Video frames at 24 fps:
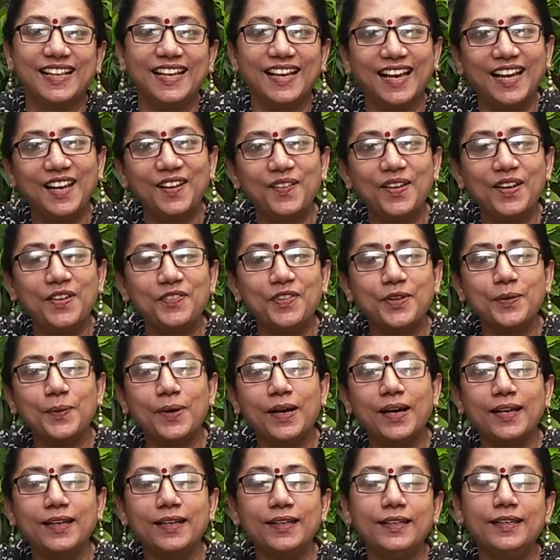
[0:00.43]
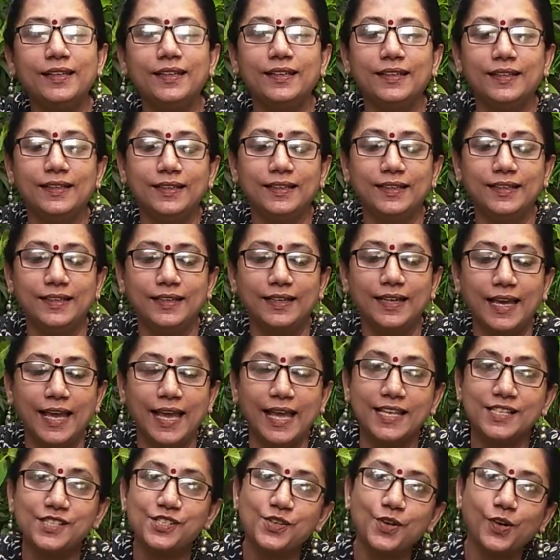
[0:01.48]
Hello everyone.
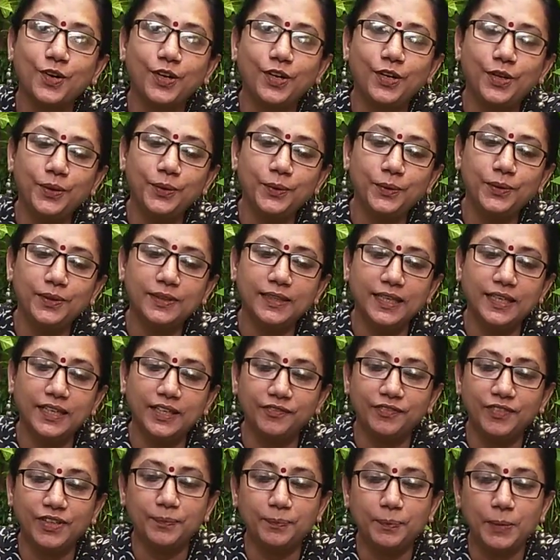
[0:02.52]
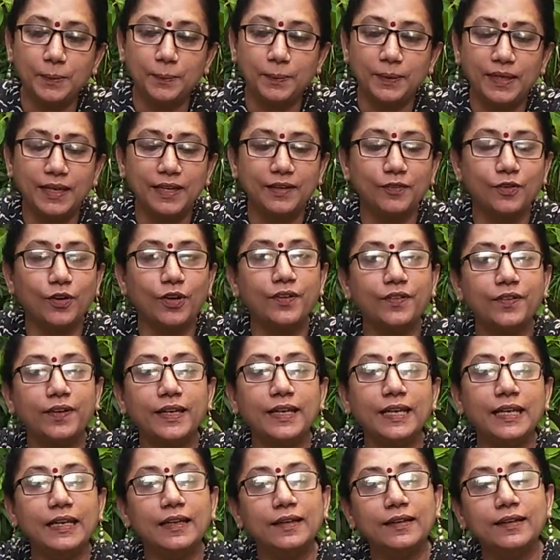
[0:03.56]
As you all know that we people have
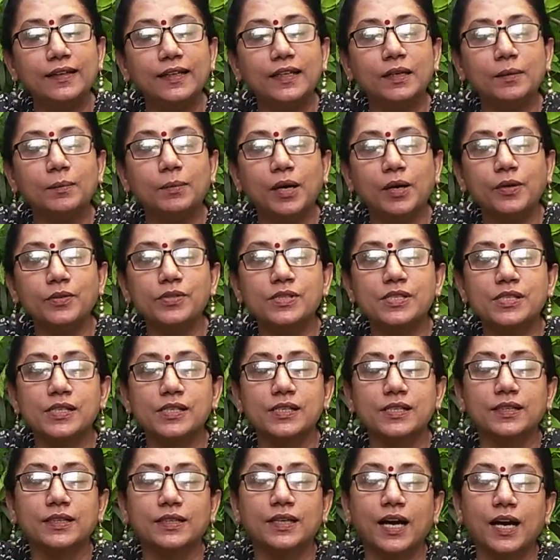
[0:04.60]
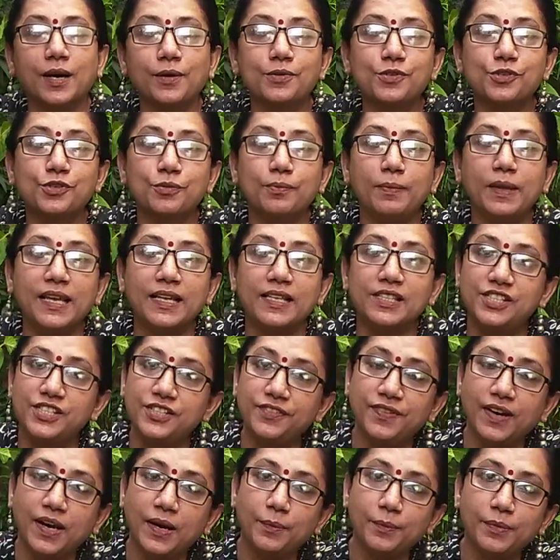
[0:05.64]
already learned about how to make
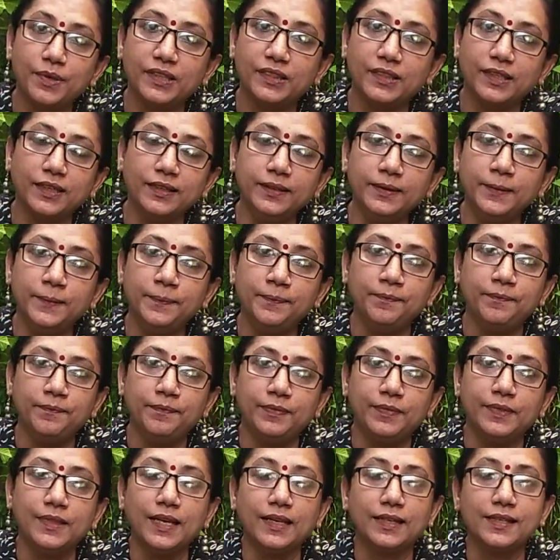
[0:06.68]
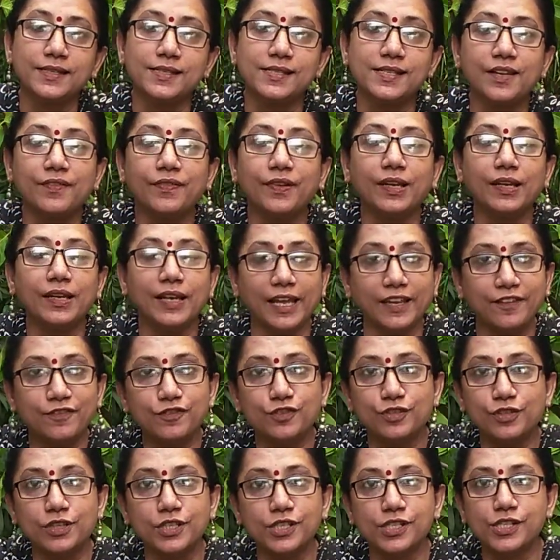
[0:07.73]
Jiva Amrita, that is giving life
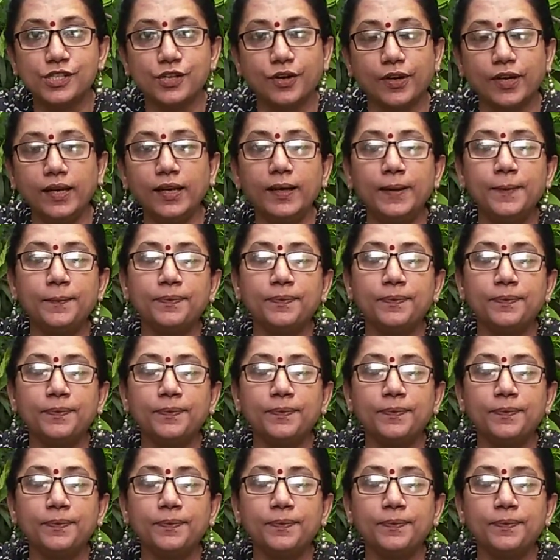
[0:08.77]
to the soil.